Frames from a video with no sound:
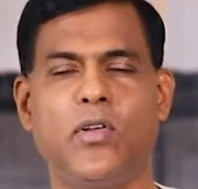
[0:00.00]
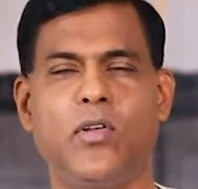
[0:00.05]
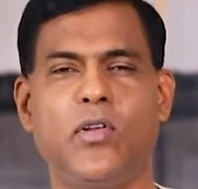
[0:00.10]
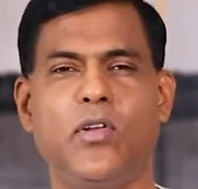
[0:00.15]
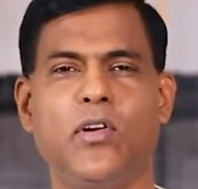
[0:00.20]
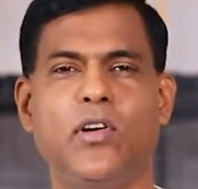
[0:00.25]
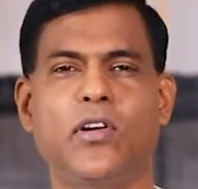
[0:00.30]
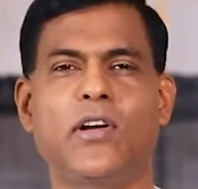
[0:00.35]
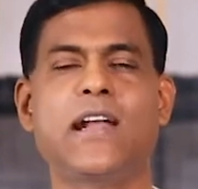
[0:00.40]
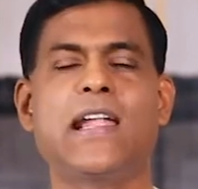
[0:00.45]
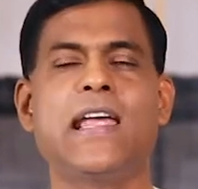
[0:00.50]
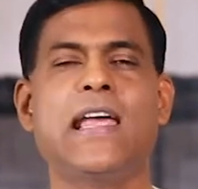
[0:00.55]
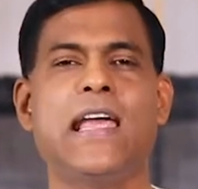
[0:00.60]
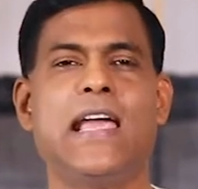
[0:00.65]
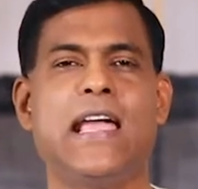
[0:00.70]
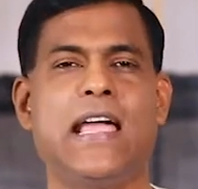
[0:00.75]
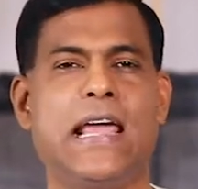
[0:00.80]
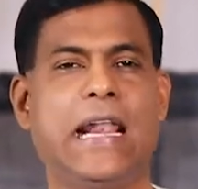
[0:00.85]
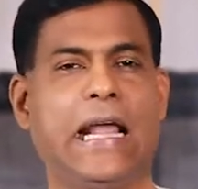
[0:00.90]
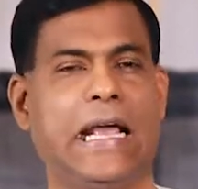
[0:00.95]
Lord,
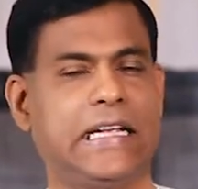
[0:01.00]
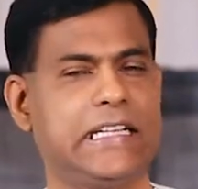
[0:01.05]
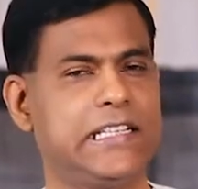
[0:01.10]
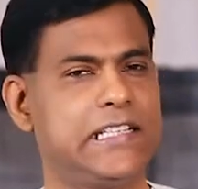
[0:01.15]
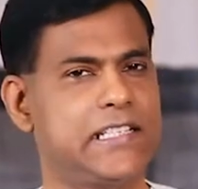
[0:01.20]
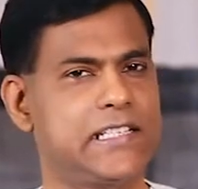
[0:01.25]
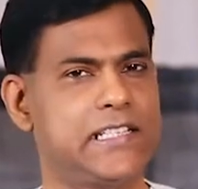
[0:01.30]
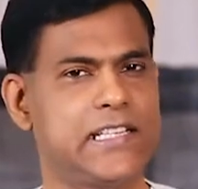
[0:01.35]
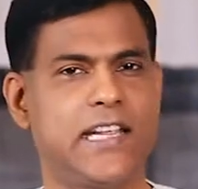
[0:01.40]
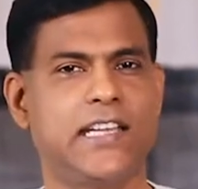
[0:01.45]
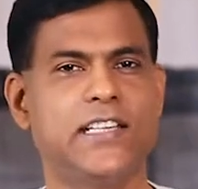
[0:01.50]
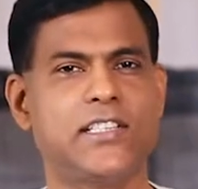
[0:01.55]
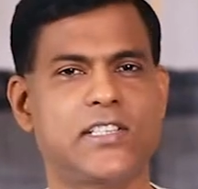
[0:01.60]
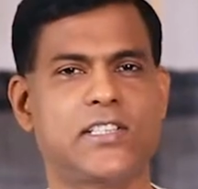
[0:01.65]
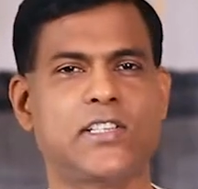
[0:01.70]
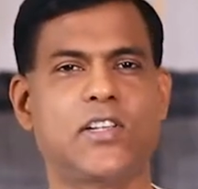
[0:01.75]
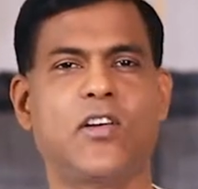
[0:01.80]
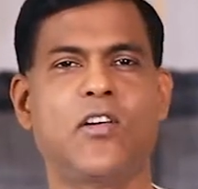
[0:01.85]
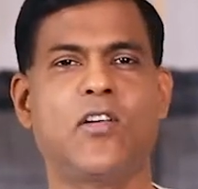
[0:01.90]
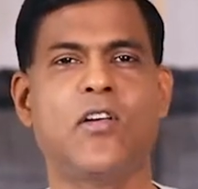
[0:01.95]
and I say
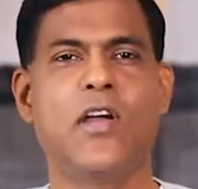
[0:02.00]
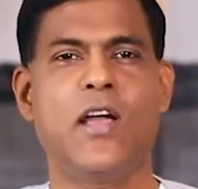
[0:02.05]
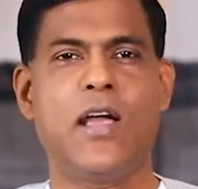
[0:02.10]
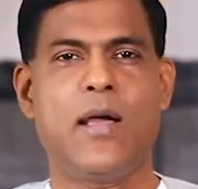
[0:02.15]
so.